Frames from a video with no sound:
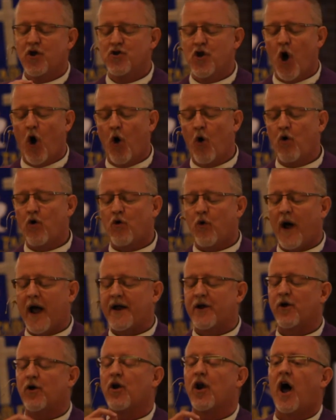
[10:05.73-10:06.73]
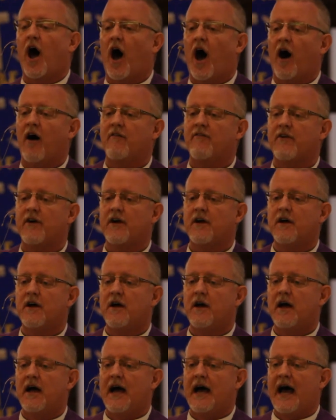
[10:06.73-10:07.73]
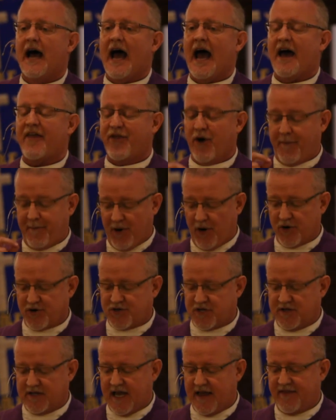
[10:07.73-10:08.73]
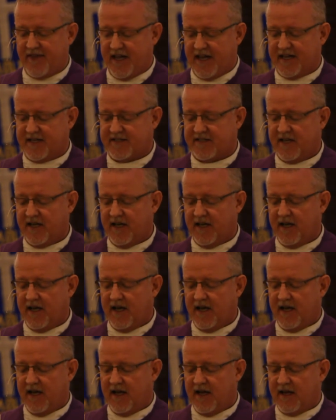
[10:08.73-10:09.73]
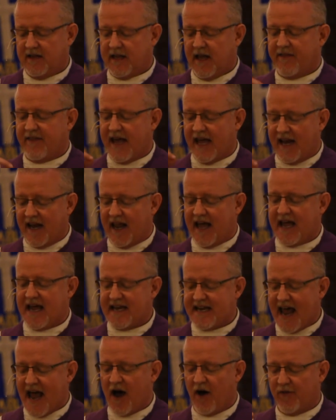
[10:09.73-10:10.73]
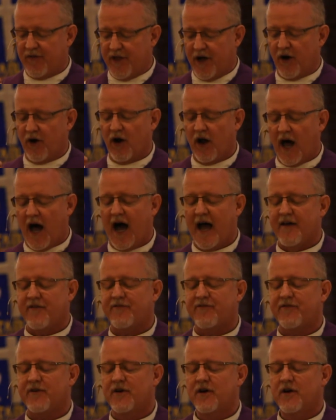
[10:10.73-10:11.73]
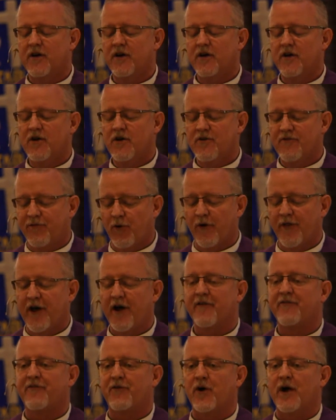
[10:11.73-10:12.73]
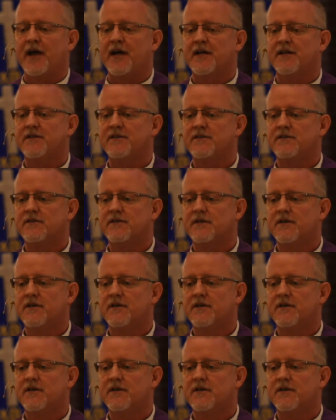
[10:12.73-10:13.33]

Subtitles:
No greater love hath a person than this, than they lay down their life for their friends.